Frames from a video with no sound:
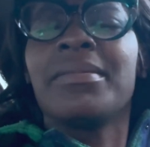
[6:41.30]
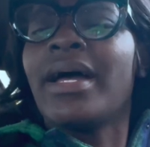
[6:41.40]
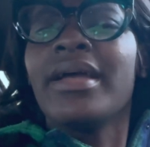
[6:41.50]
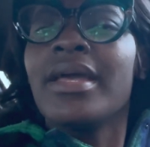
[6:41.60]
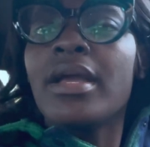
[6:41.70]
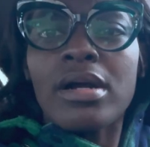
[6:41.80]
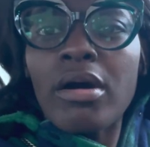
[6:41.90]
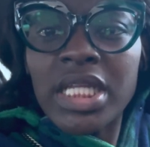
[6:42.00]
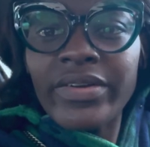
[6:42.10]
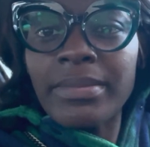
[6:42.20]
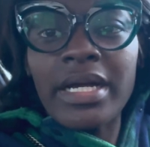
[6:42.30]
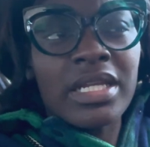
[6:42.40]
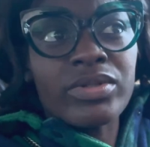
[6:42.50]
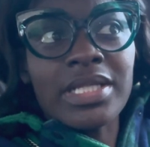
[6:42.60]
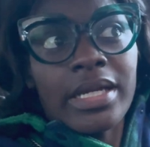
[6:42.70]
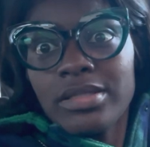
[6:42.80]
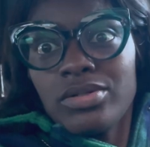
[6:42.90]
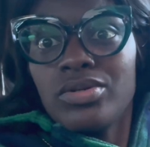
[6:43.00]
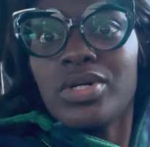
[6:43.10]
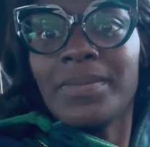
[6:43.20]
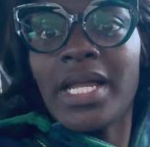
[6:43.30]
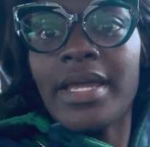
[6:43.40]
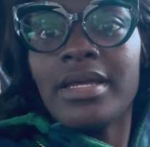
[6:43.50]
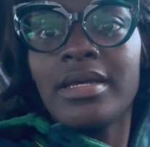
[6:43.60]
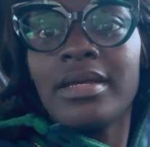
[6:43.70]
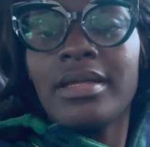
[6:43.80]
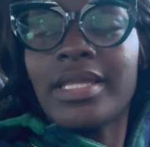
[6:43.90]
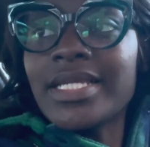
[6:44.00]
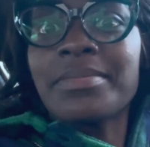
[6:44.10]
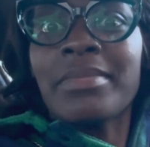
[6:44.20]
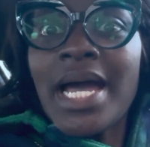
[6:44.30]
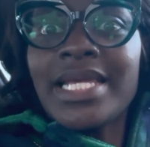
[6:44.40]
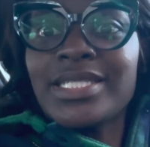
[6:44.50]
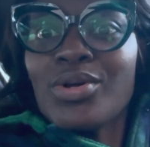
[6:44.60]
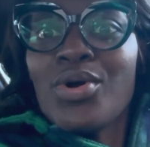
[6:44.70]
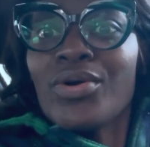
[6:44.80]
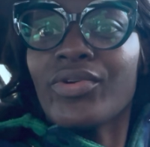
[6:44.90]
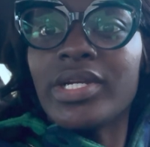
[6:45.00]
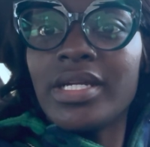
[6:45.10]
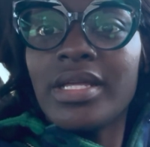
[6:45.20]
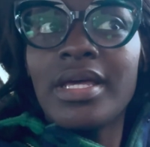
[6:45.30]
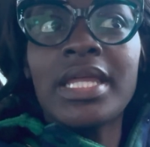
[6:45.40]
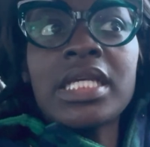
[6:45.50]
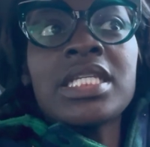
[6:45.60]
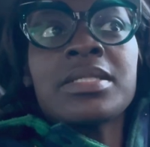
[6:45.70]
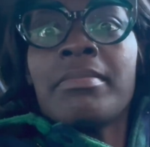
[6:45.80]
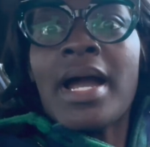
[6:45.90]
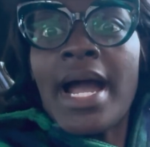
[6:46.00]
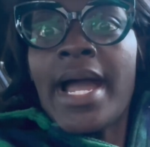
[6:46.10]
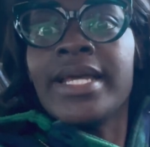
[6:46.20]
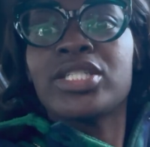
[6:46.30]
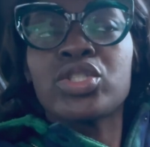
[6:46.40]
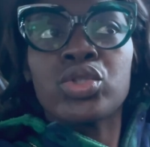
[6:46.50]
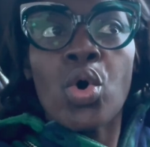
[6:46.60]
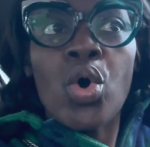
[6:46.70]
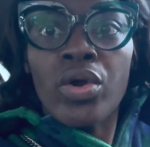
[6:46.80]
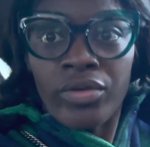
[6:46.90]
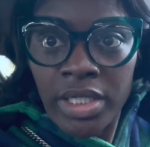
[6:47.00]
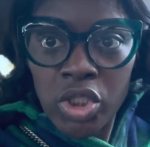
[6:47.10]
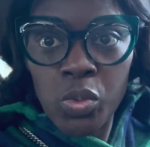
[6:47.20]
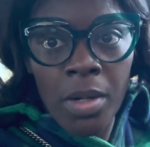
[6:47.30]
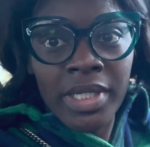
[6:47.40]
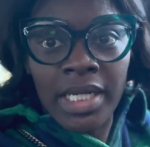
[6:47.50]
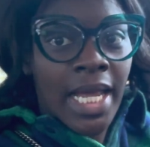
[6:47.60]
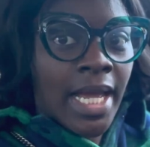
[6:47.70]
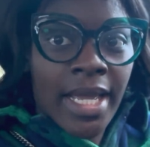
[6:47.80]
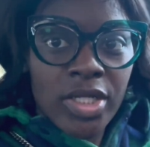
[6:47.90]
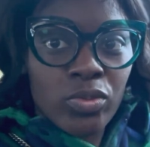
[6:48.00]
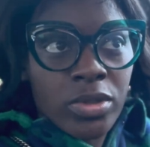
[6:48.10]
I called everybody. It was like, no. I'm like, that's my story. This is my story. You want me to lie?